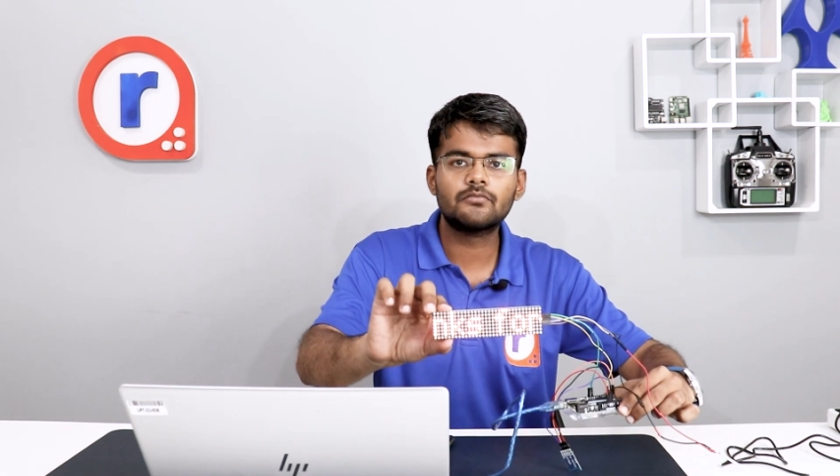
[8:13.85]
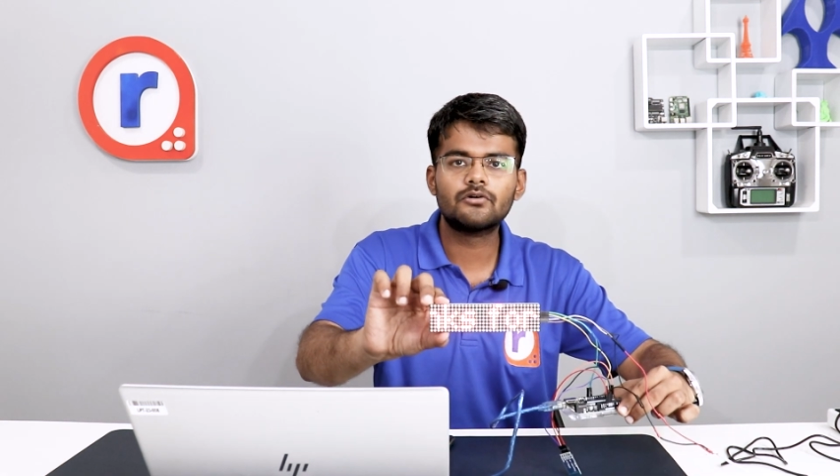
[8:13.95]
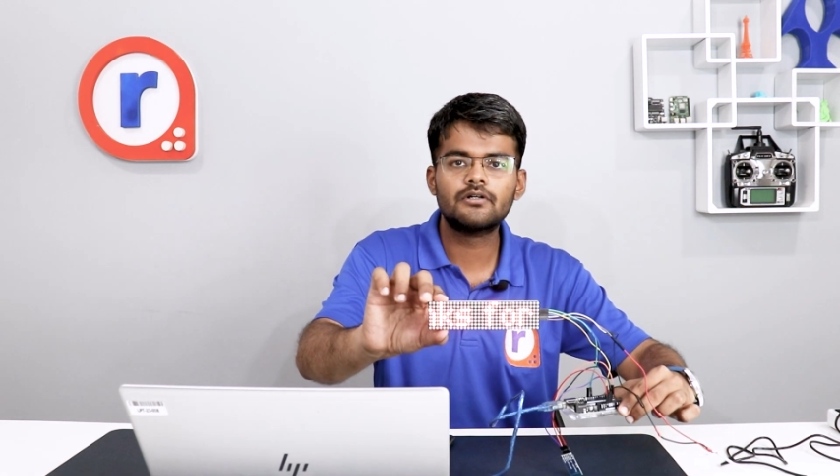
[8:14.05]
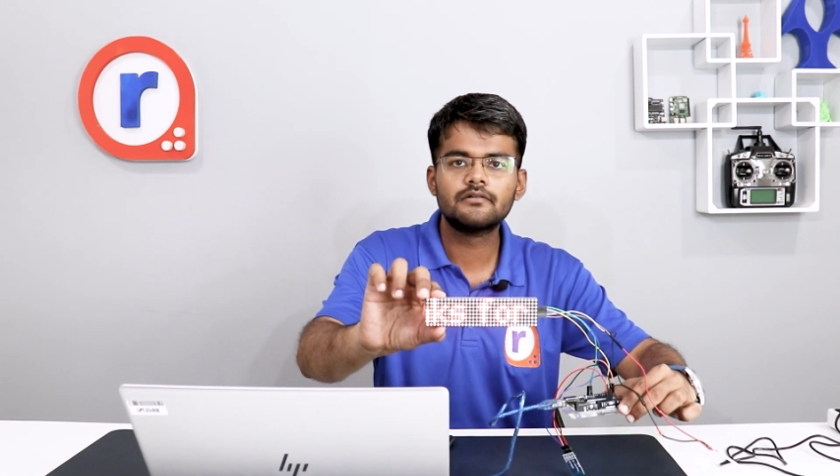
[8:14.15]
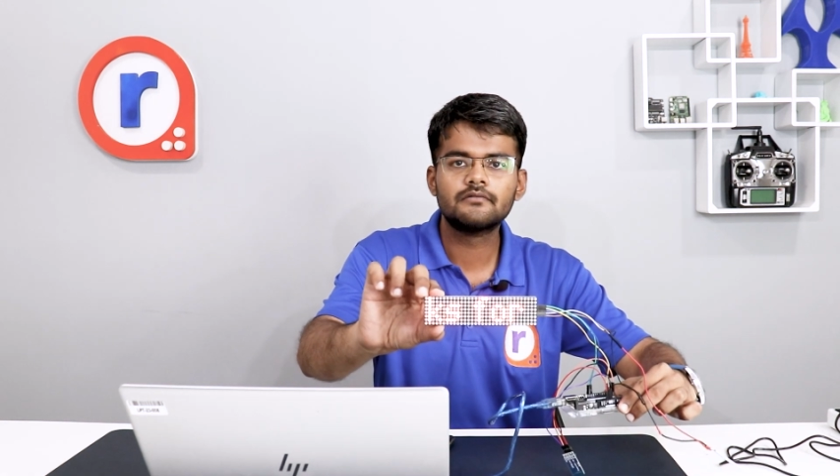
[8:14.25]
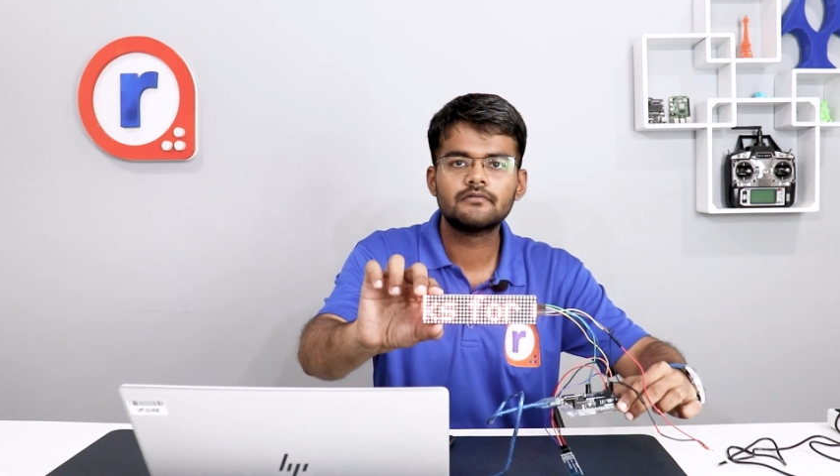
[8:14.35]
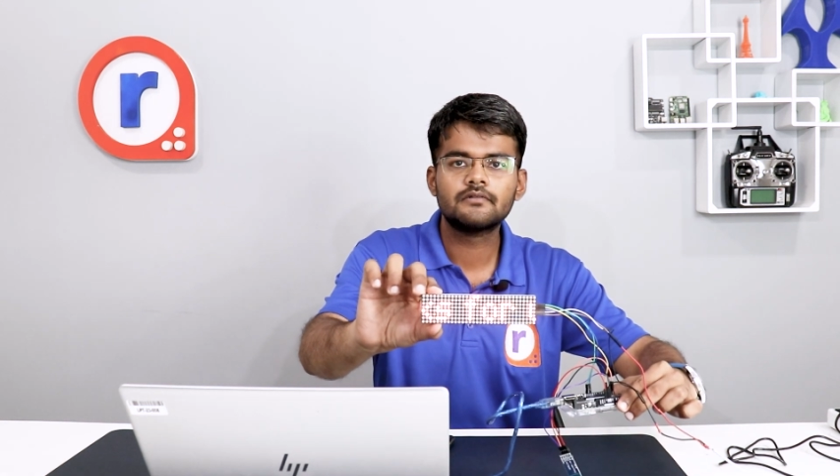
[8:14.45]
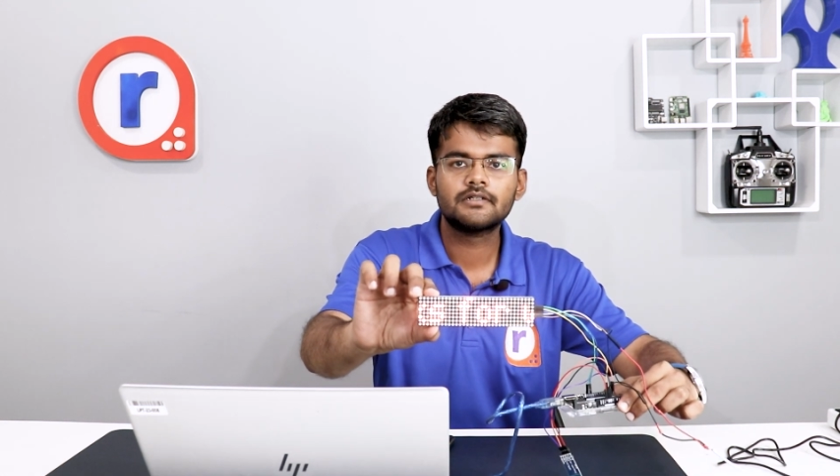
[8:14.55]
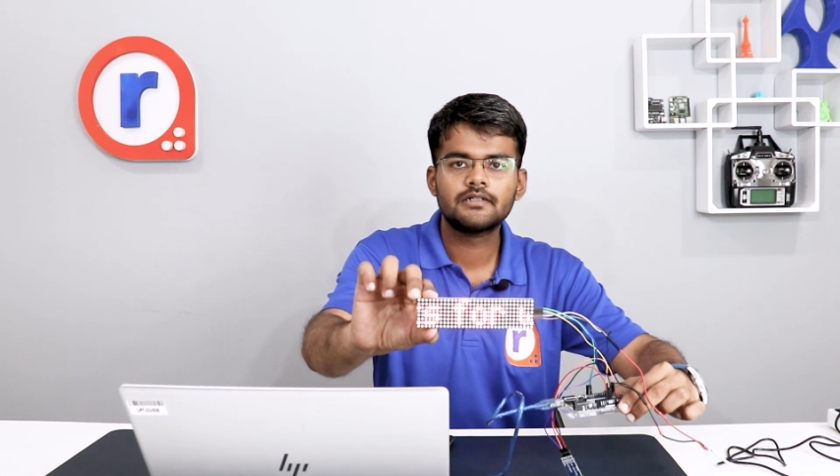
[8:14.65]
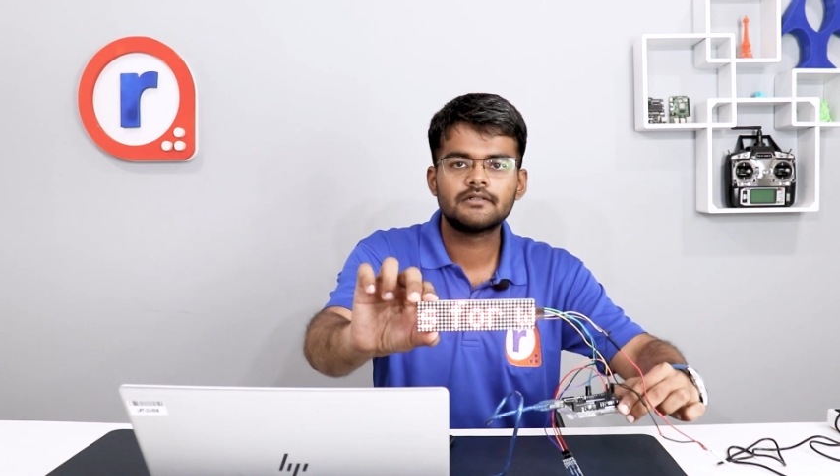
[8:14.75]
board
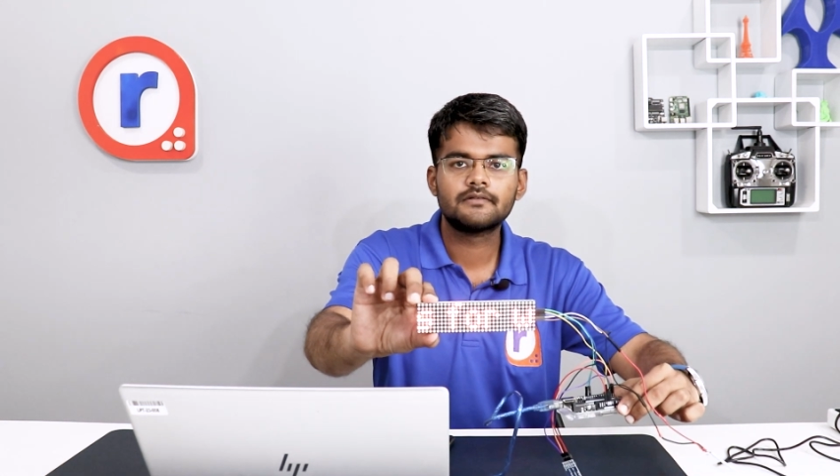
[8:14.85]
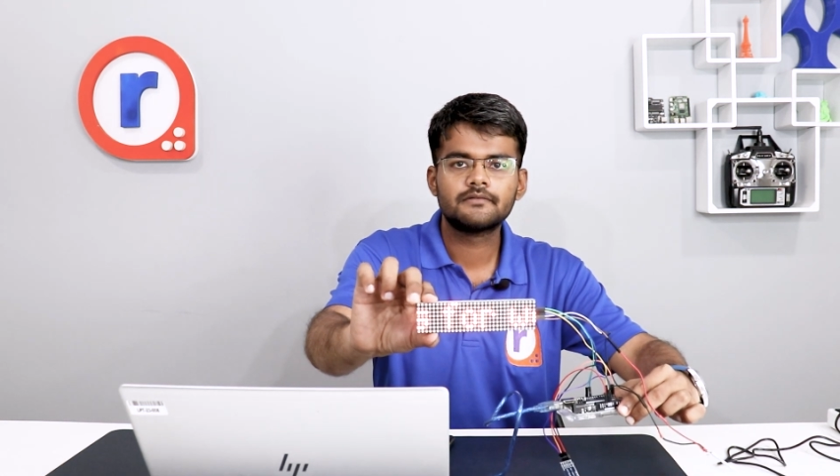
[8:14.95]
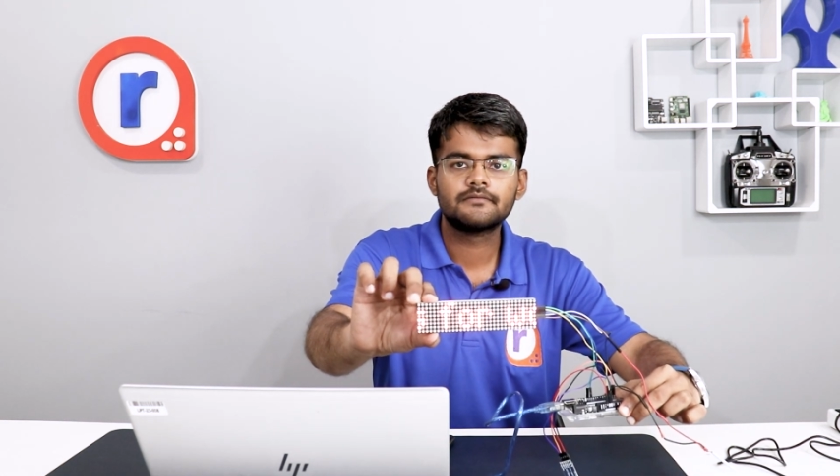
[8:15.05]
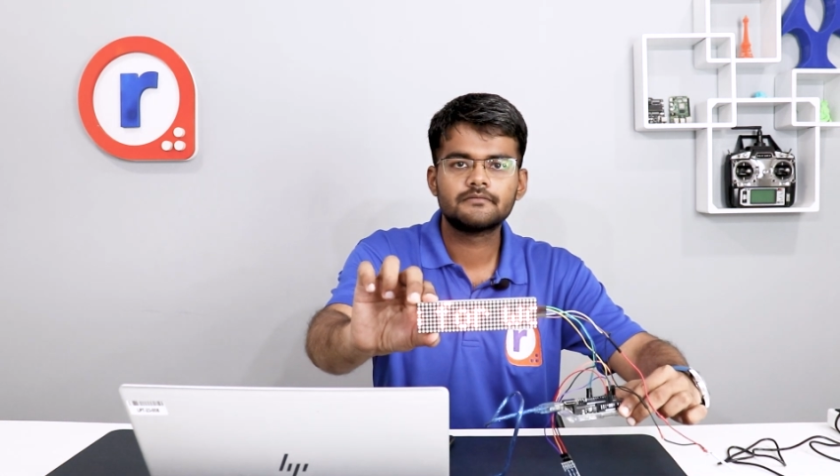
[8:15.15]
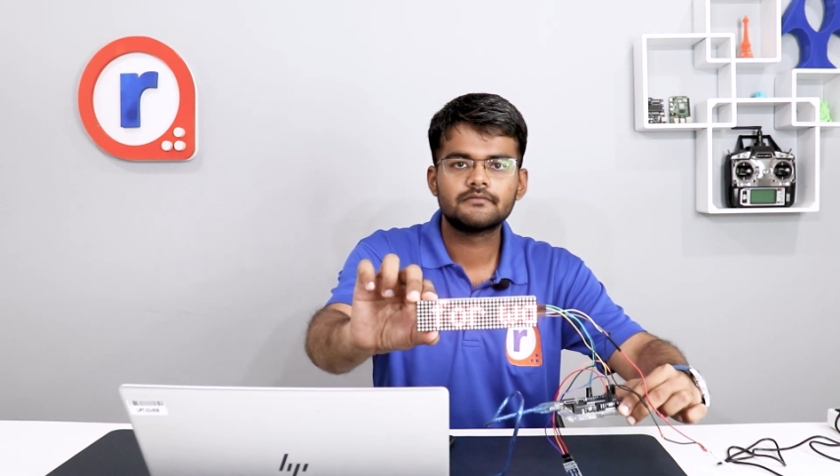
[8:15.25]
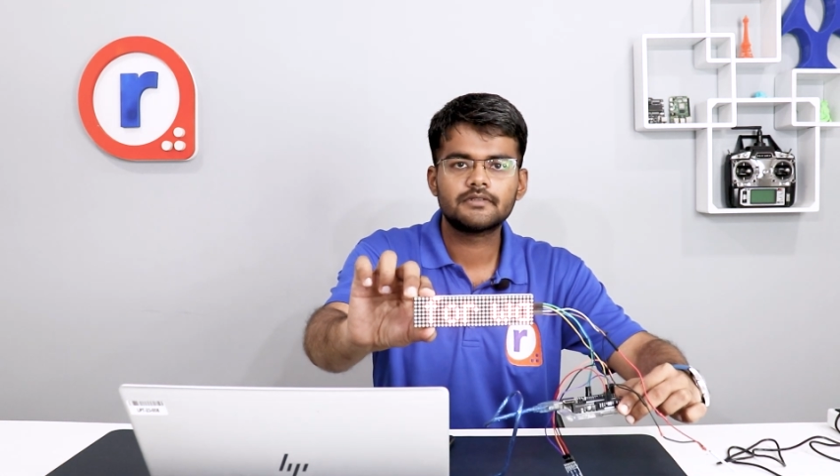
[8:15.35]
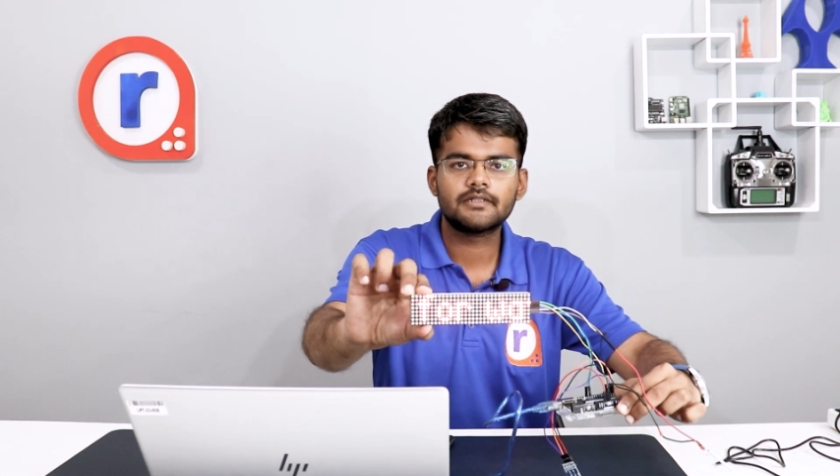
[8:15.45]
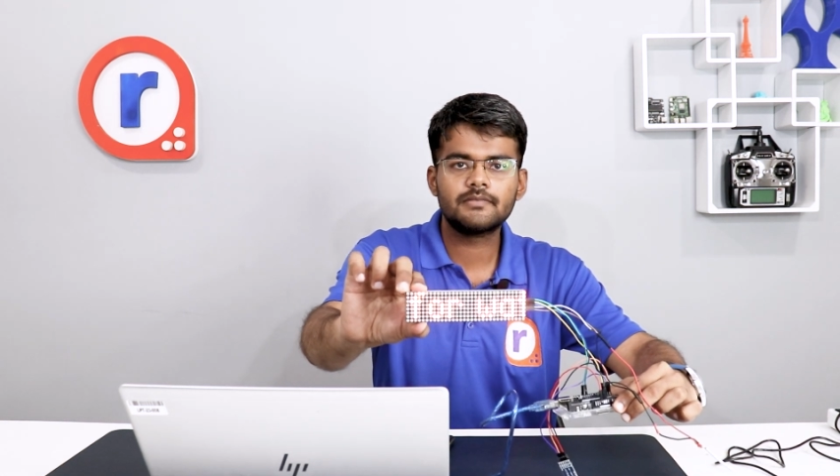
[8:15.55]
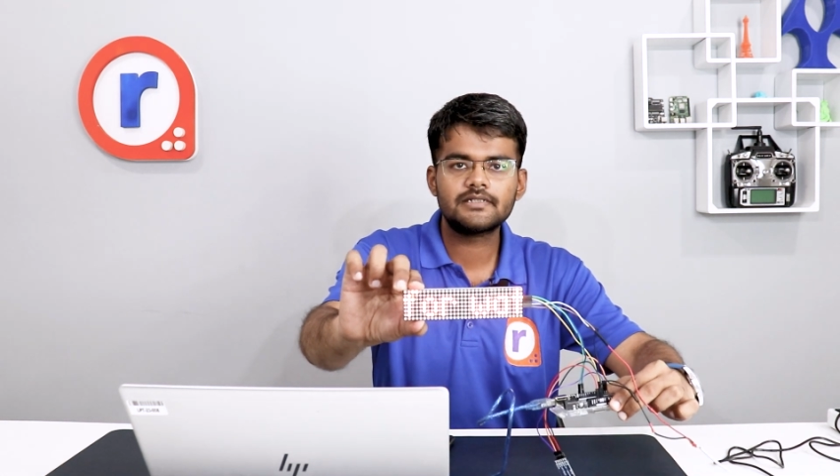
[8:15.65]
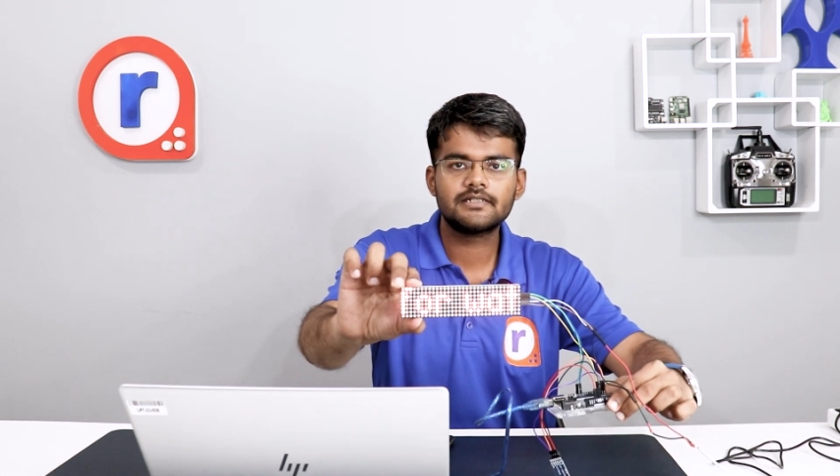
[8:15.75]

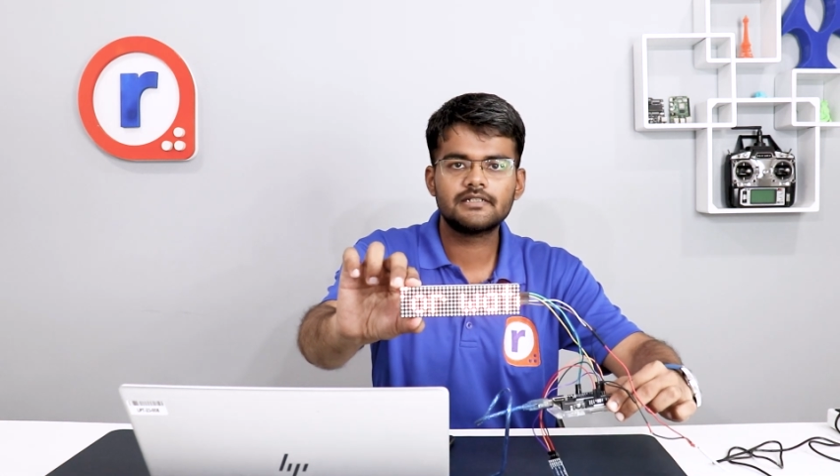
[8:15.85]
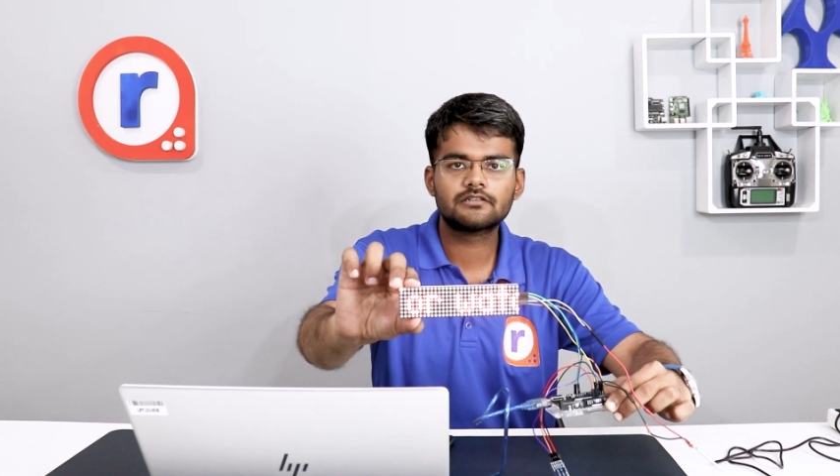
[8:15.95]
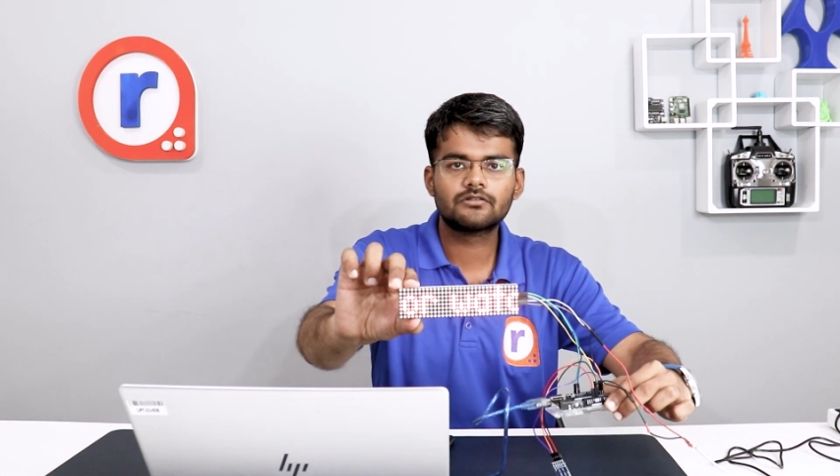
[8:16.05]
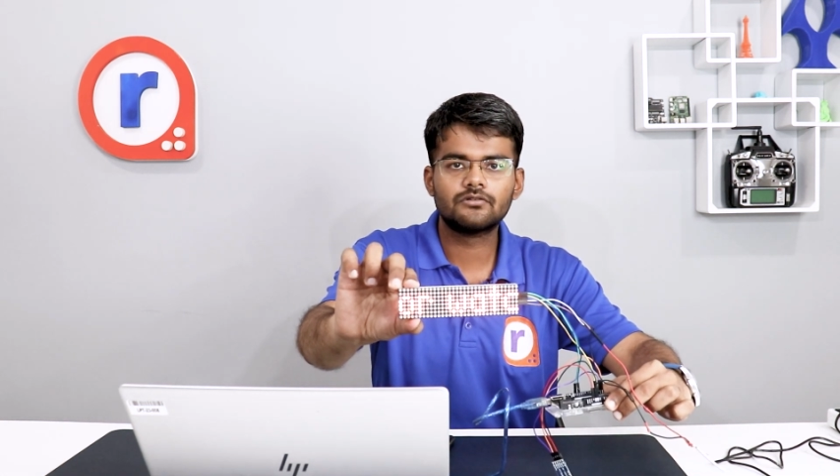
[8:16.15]
the message is